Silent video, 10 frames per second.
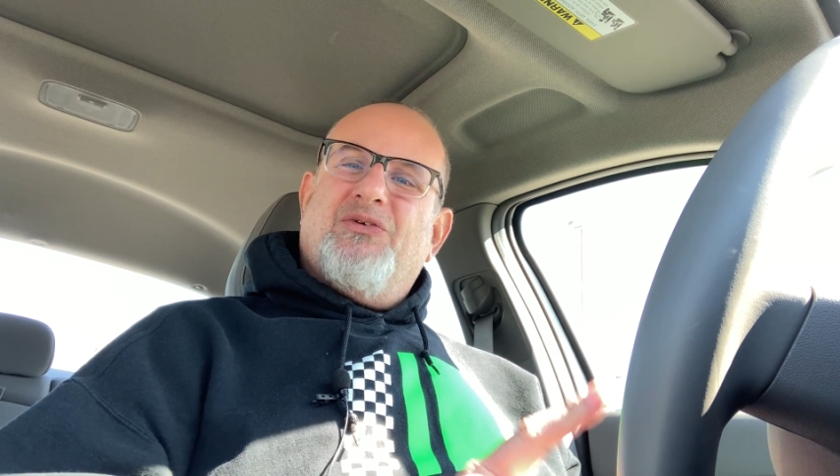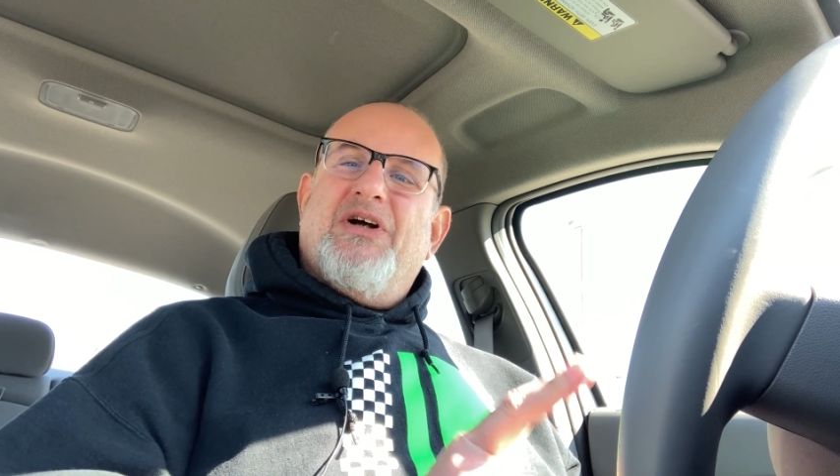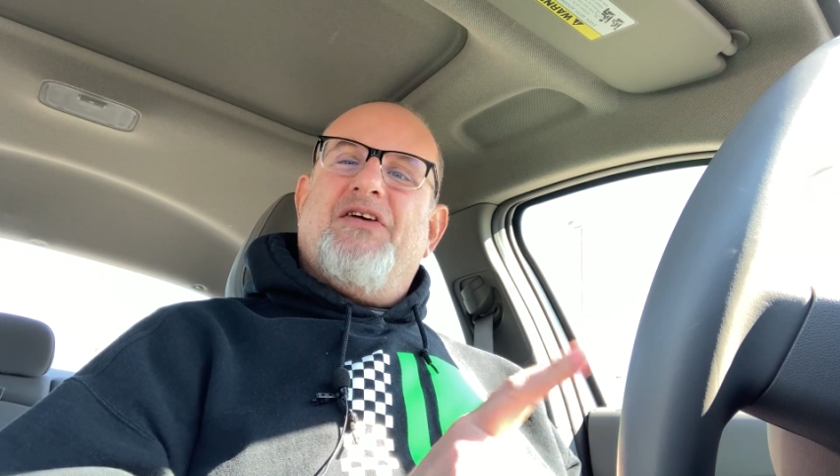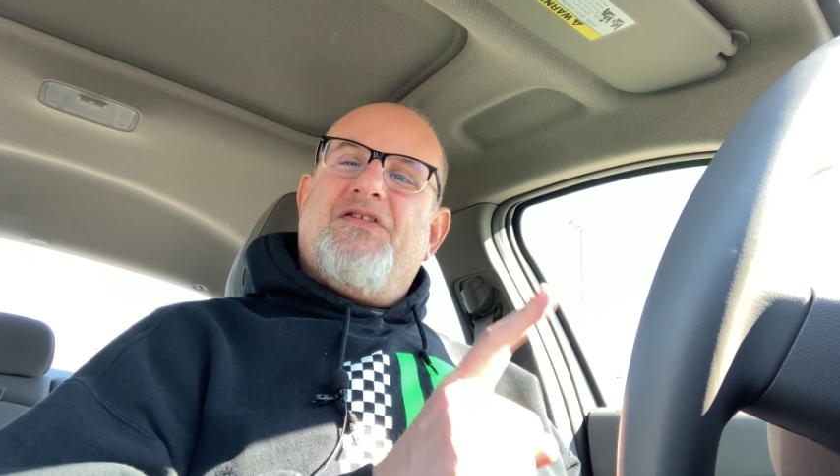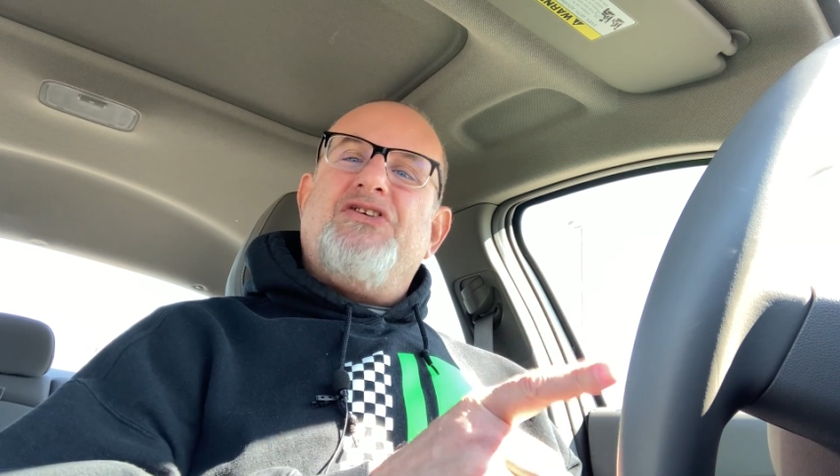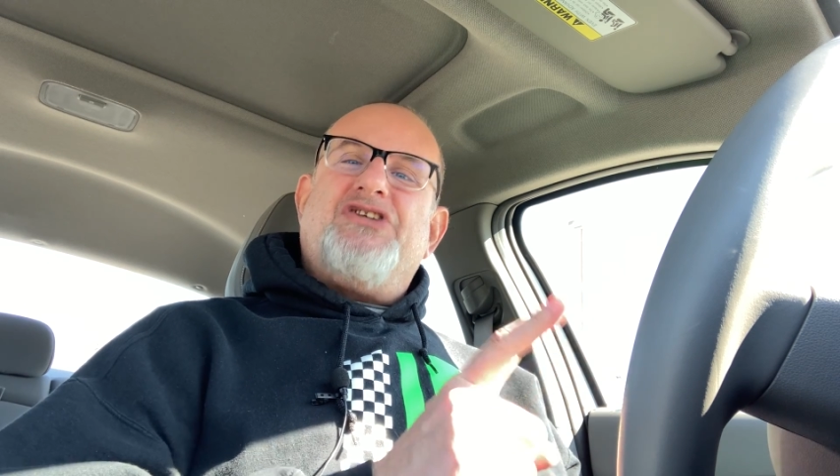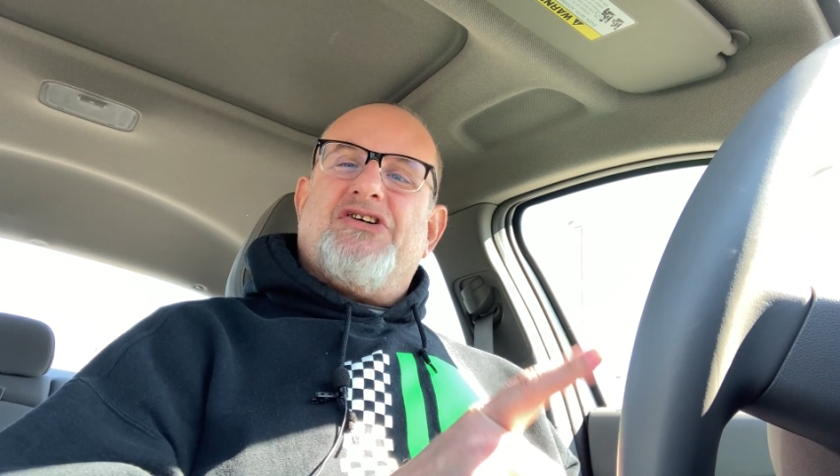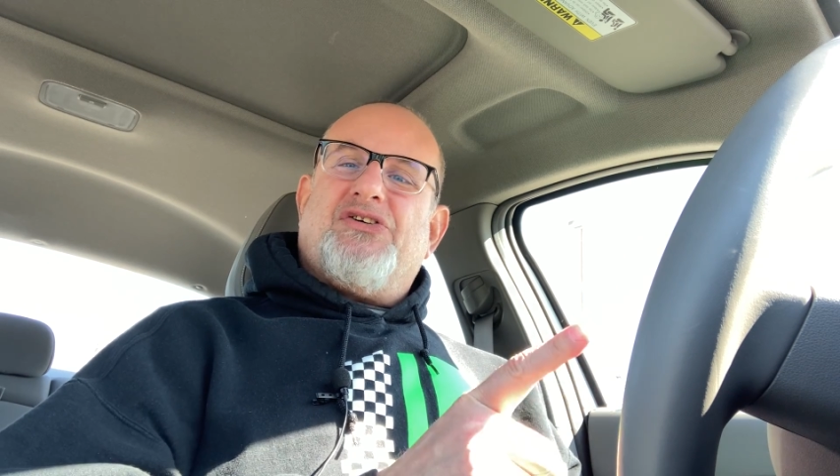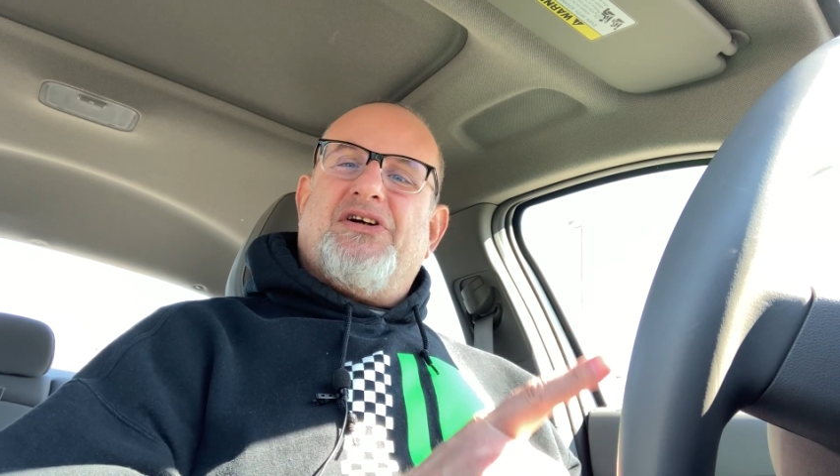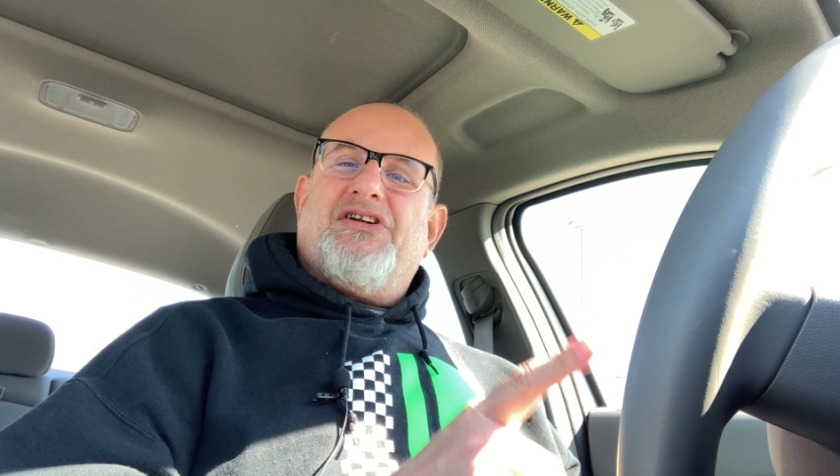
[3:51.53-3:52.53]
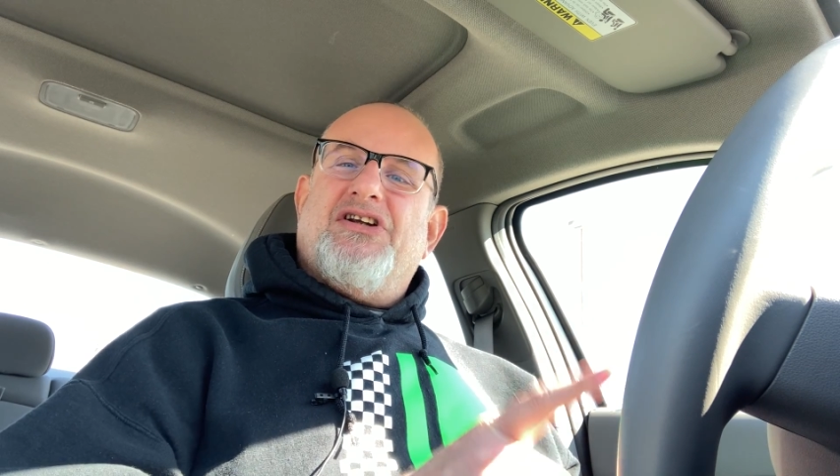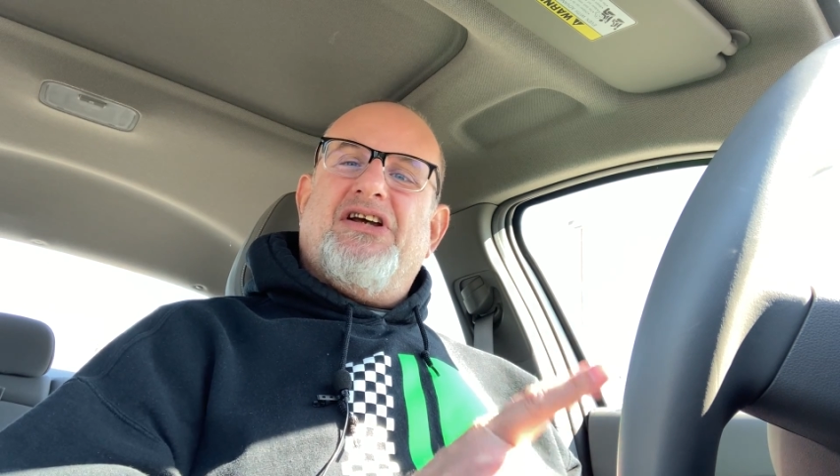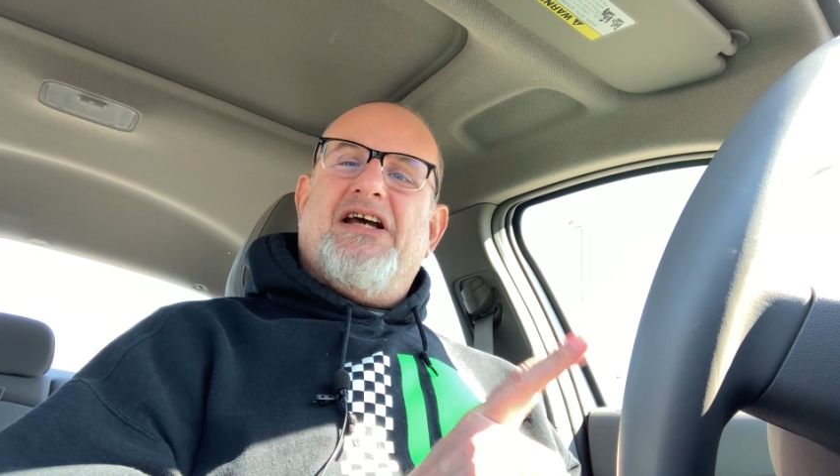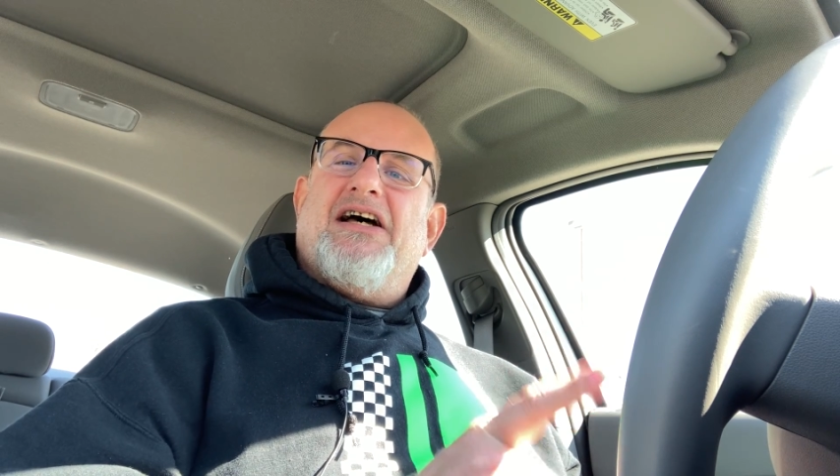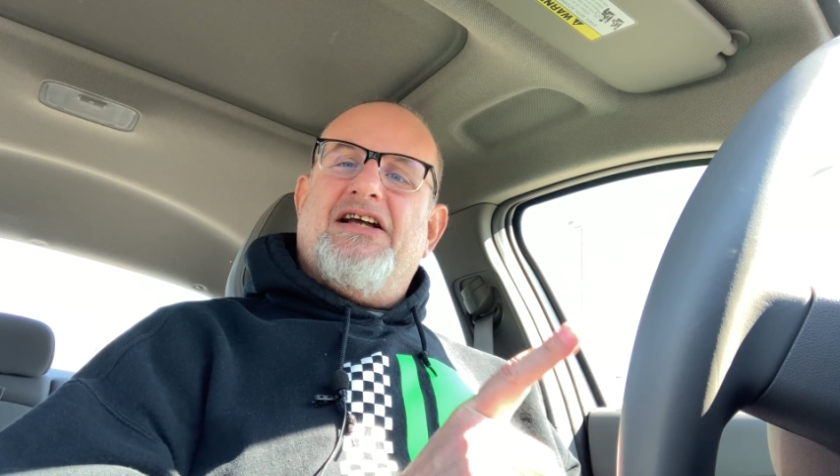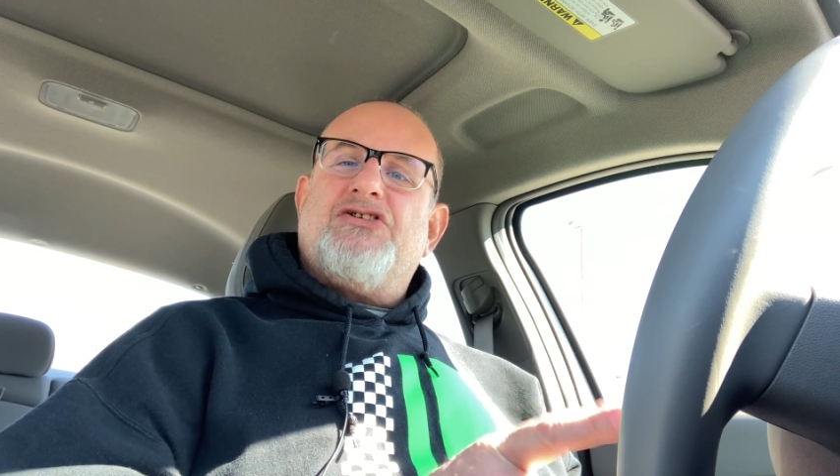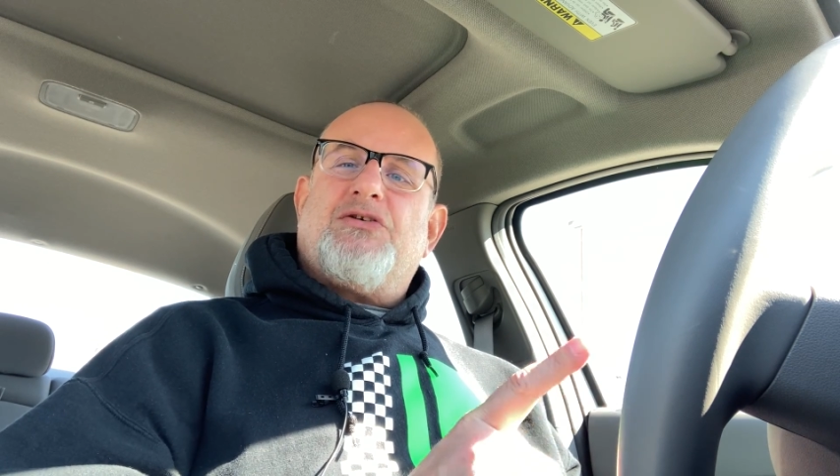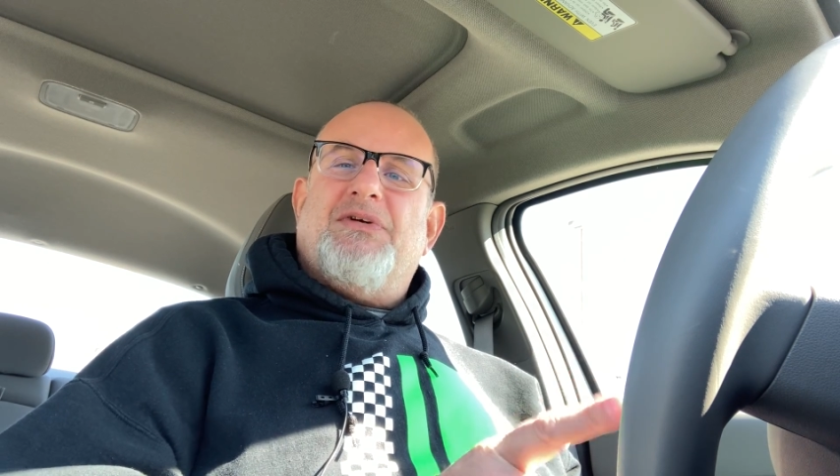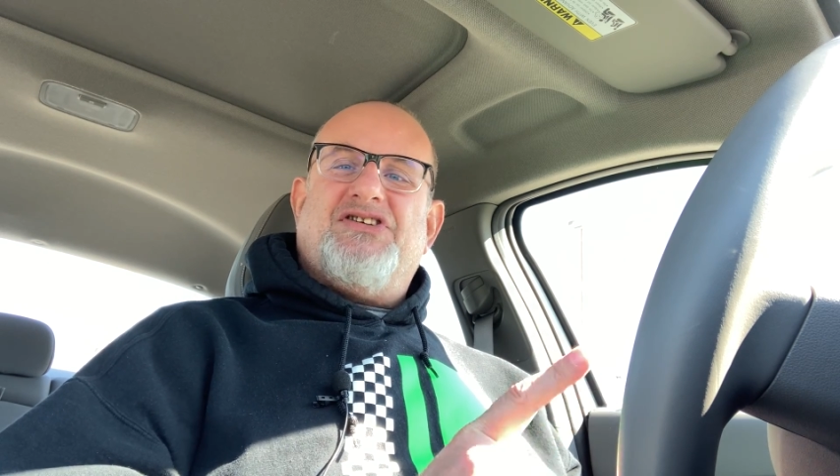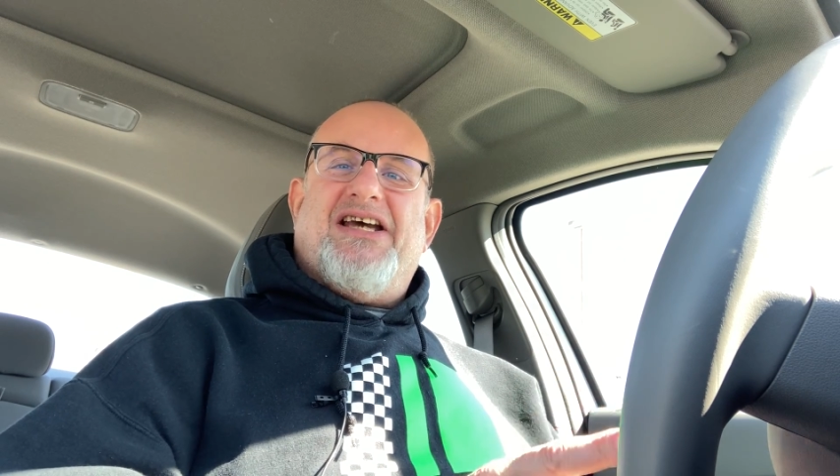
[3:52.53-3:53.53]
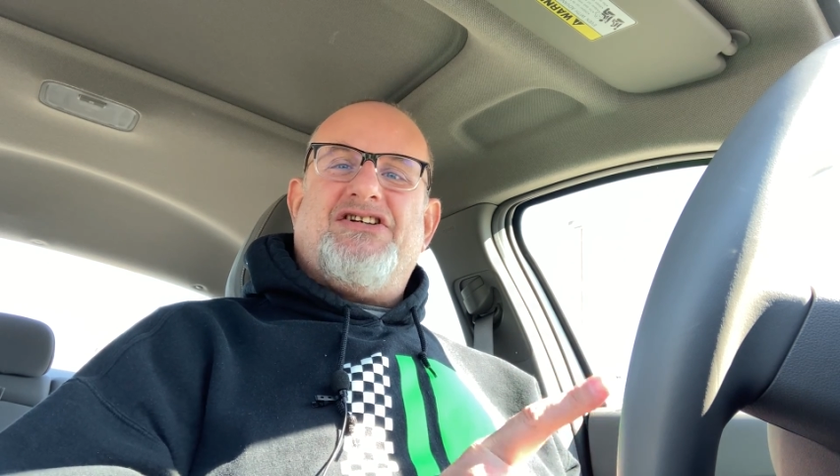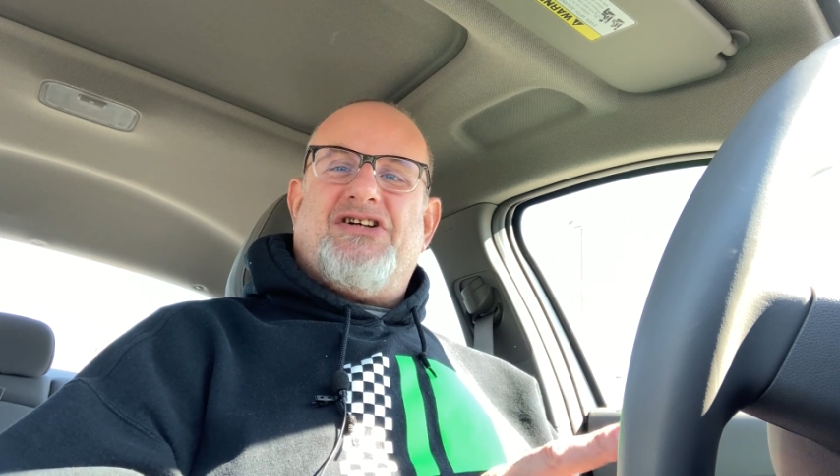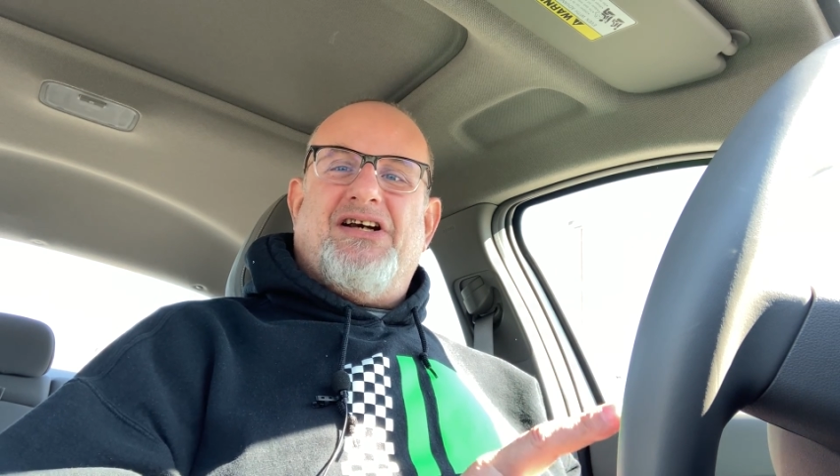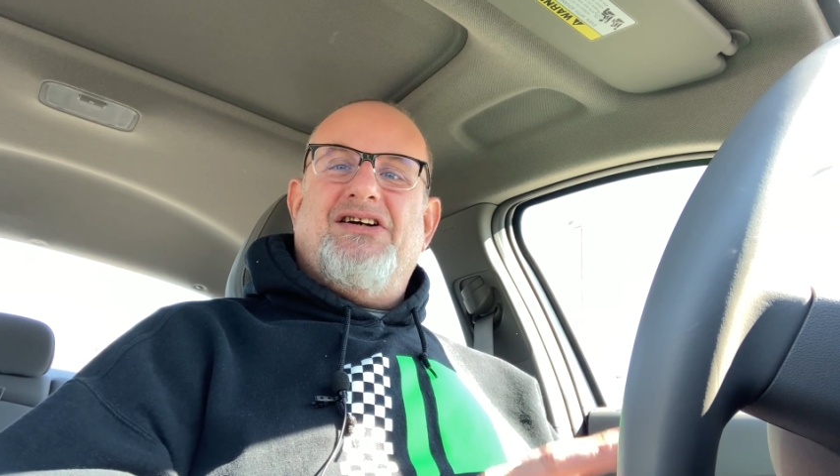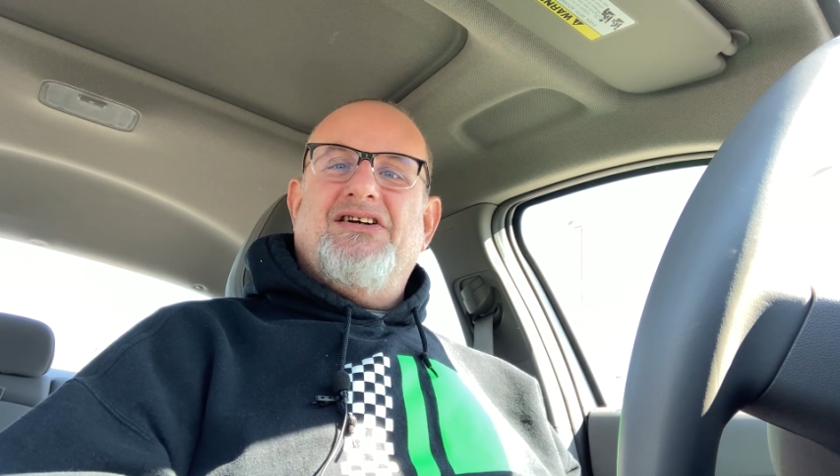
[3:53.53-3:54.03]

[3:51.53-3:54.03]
if you just look at the instrumentation.